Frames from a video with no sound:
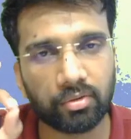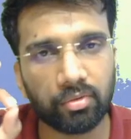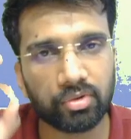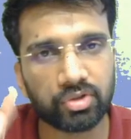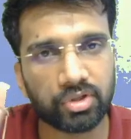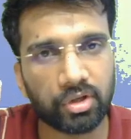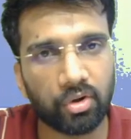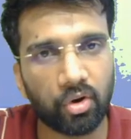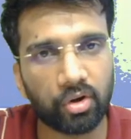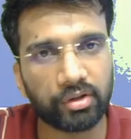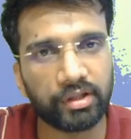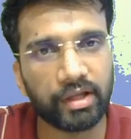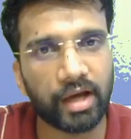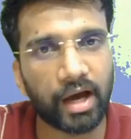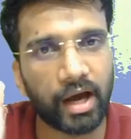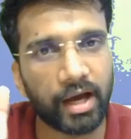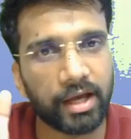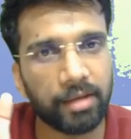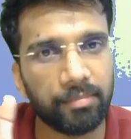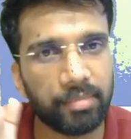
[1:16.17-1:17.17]
conclusion, or the
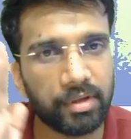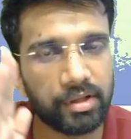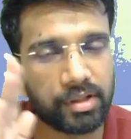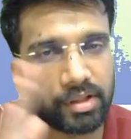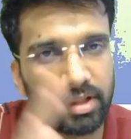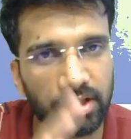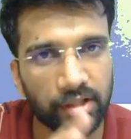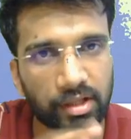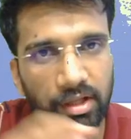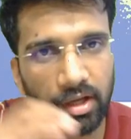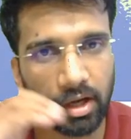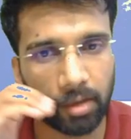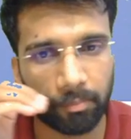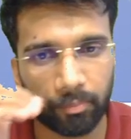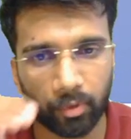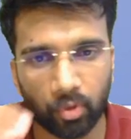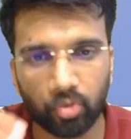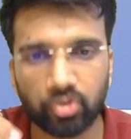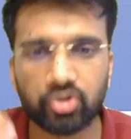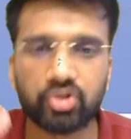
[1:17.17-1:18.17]
IBC
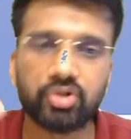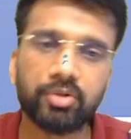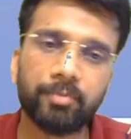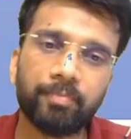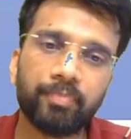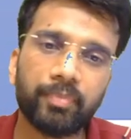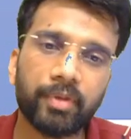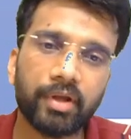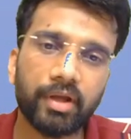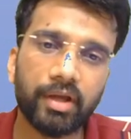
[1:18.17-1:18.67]
approach,